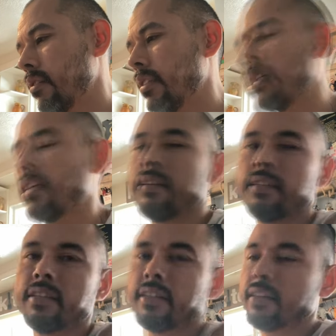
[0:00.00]
Yeah,
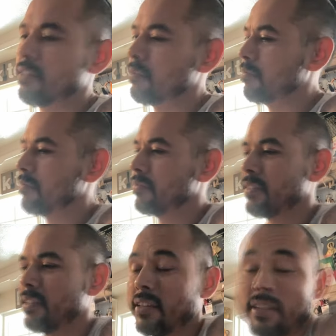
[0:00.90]
he got him.
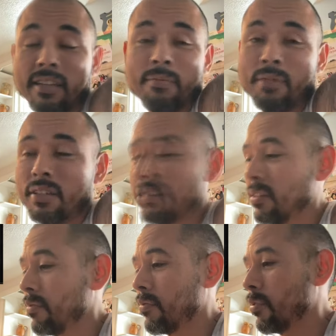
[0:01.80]
I mean, he
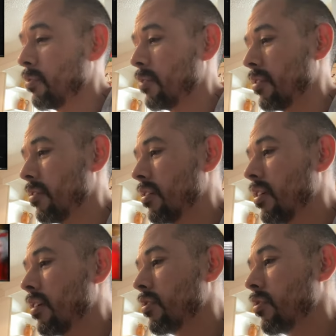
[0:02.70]
could have fooled me though.
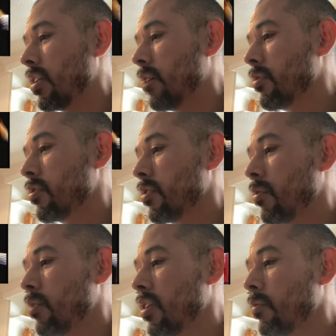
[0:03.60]
So that was, there
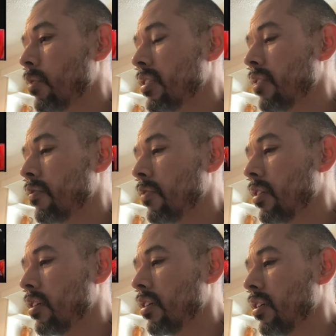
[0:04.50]
really wasn't
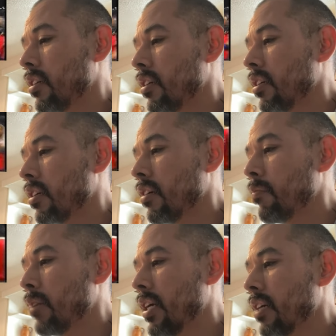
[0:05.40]
a
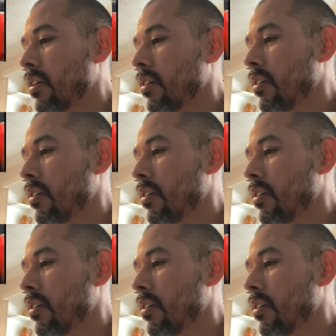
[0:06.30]
comeback.